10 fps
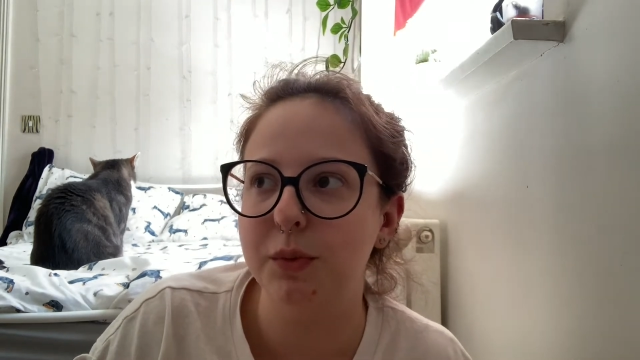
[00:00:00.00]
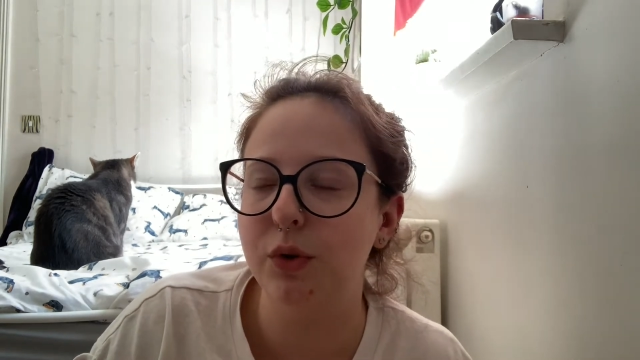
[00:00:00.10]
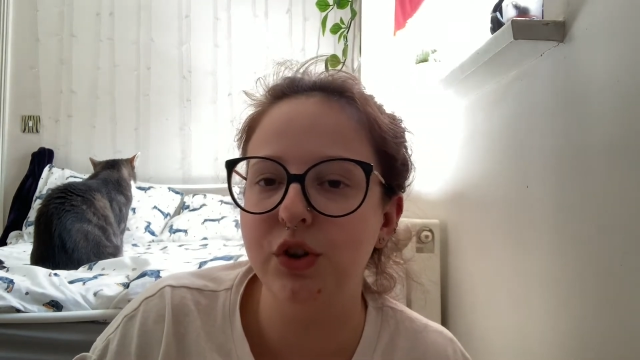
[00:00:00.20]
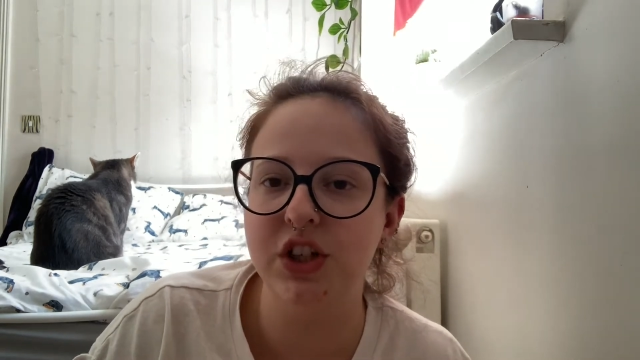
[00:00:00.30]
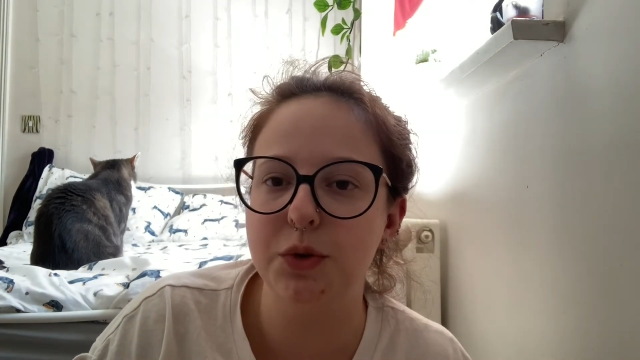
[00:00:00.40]
when
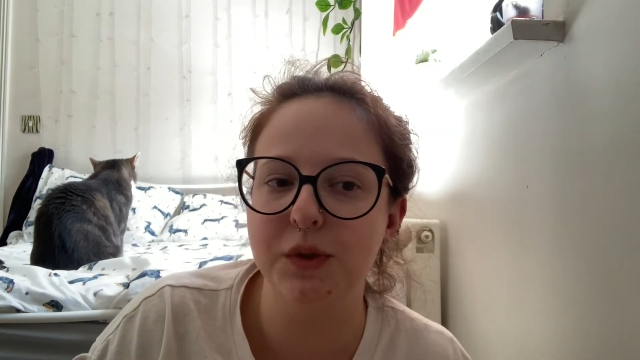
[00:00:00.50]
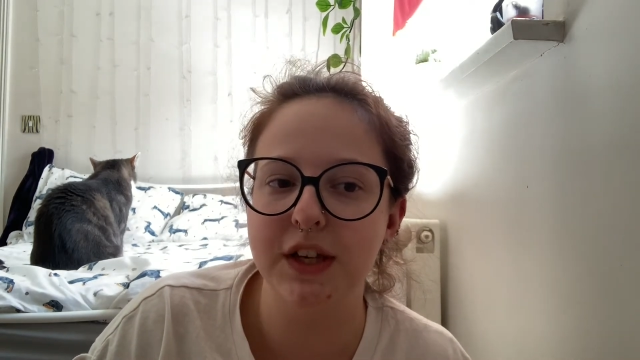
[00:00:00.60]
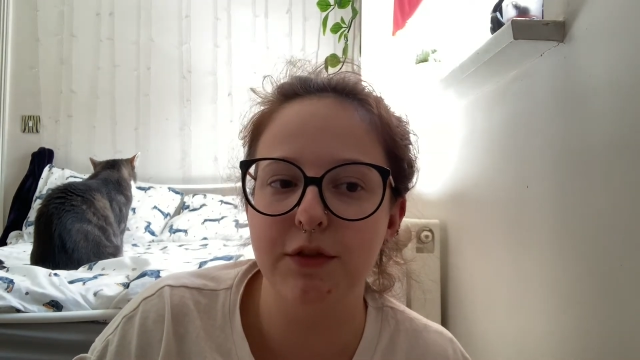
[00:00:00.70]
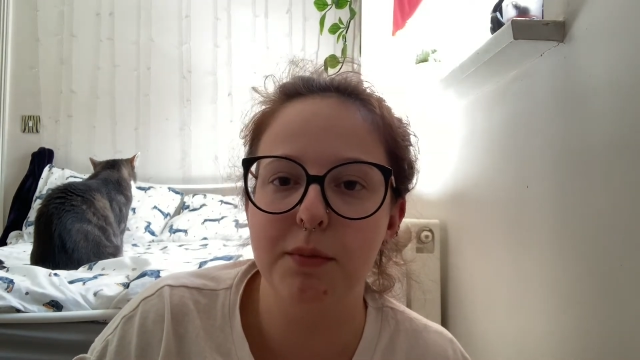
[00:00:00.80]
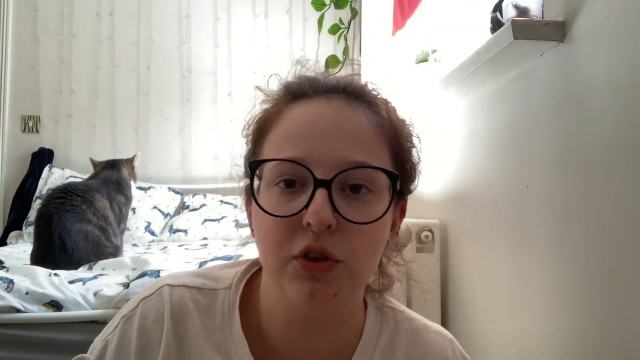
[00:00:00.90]
all she did was
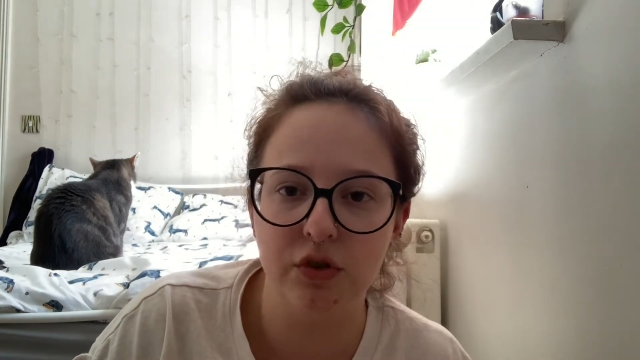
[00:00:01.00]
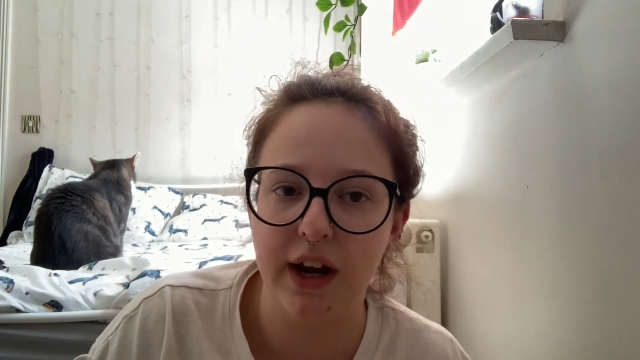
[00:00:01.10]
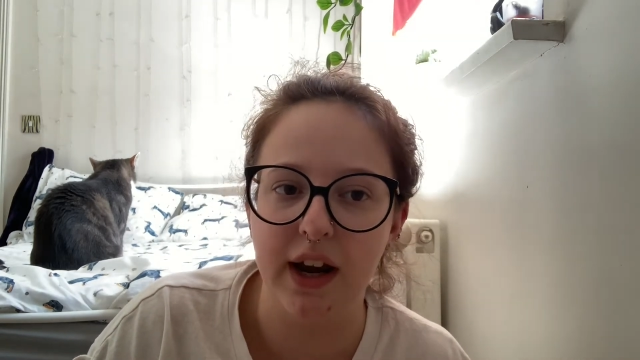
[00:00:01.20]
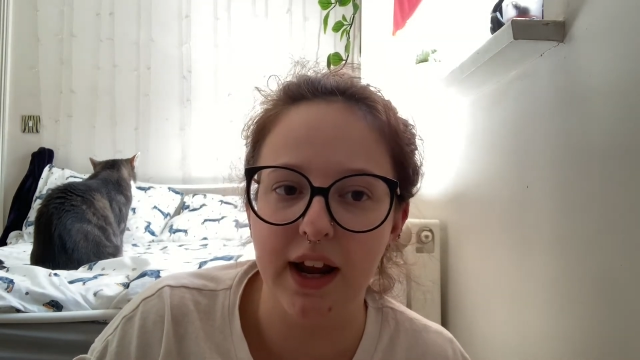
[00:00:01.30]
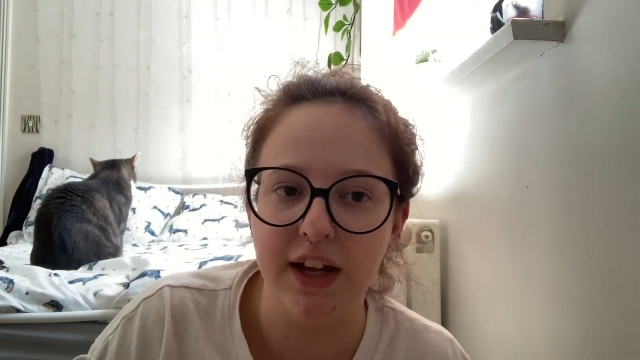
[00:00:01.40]
give him a
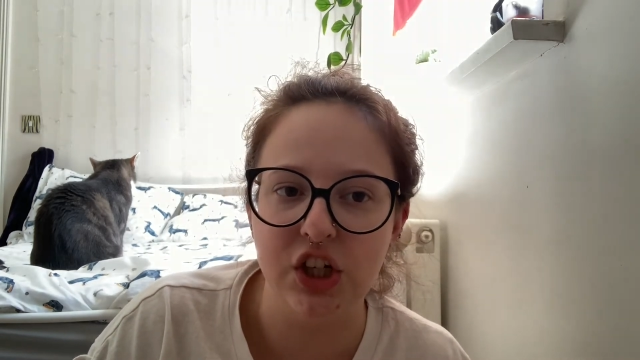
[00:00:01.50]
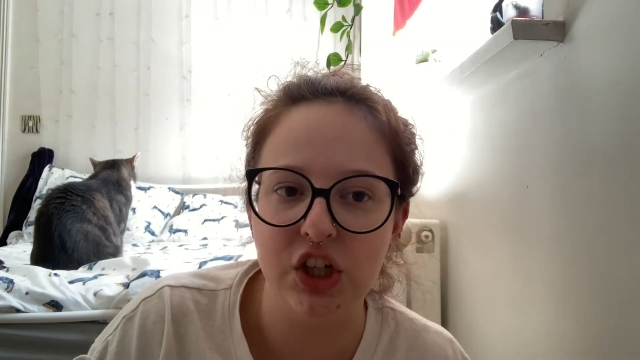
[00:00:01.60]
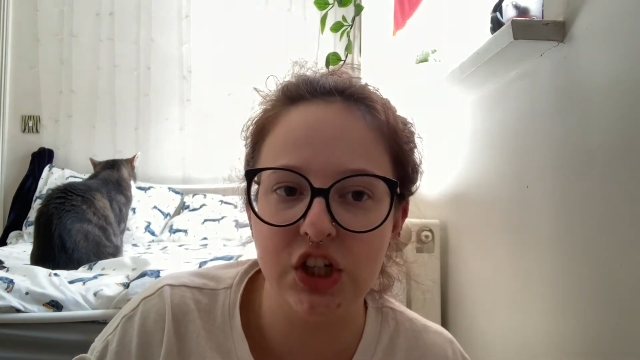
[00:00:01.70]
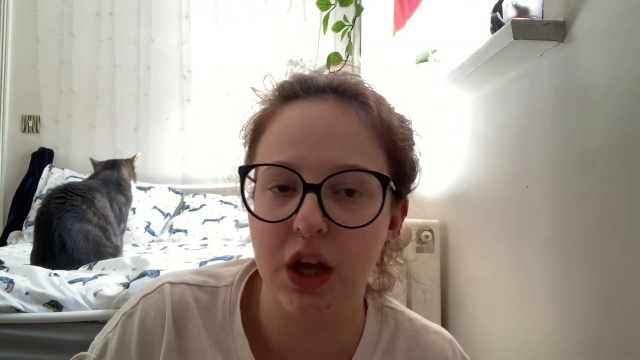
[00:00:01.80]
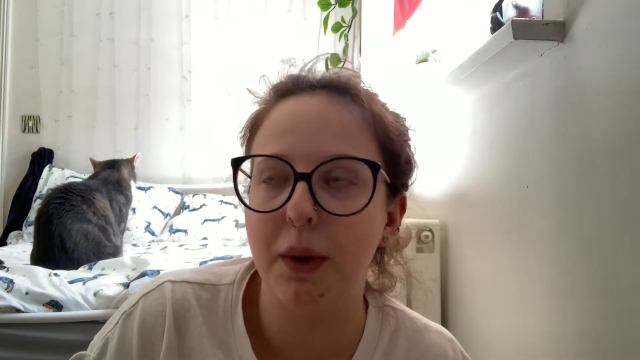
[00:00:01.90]
drink, and she's
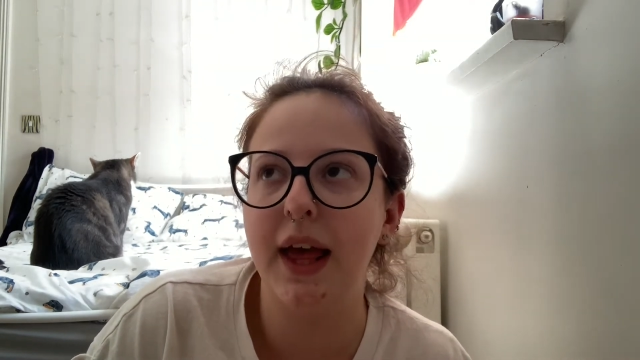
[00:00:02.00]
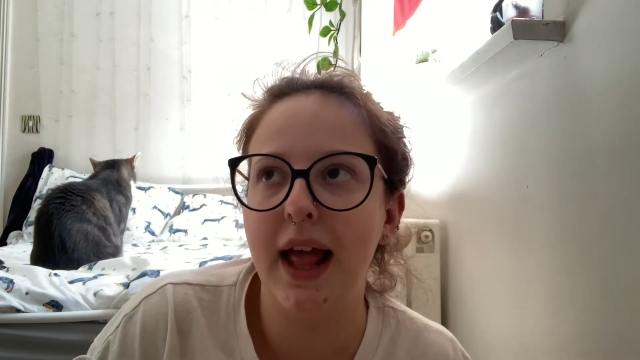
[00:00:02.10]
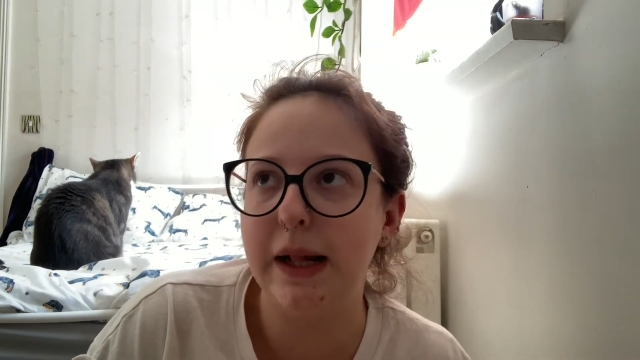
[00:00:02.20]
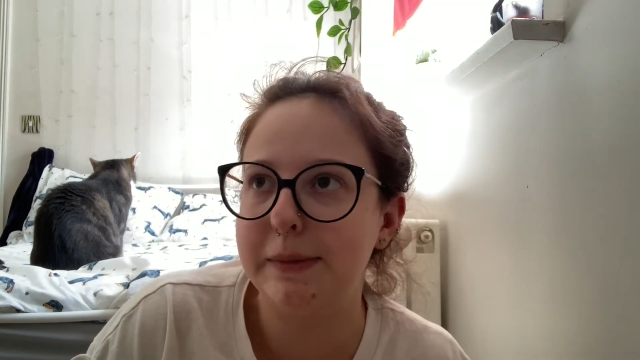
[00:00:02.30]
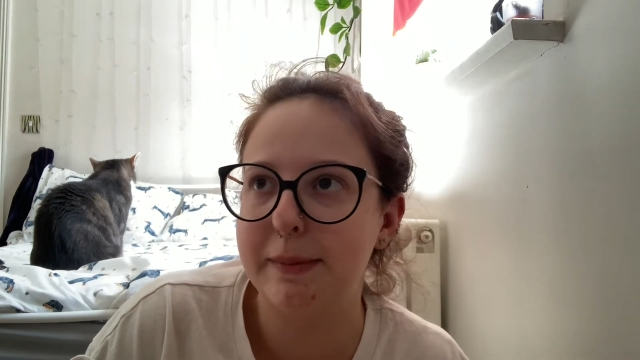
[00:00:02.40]
just like, well, I
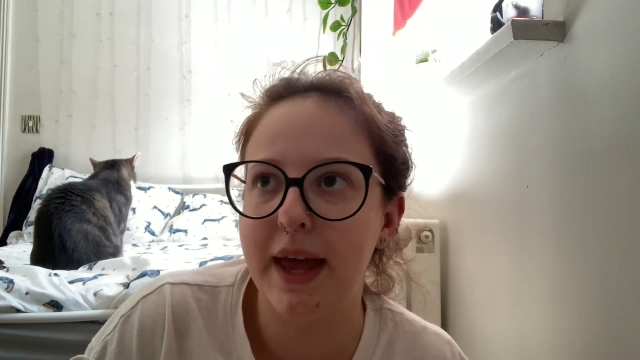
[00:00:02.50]
helped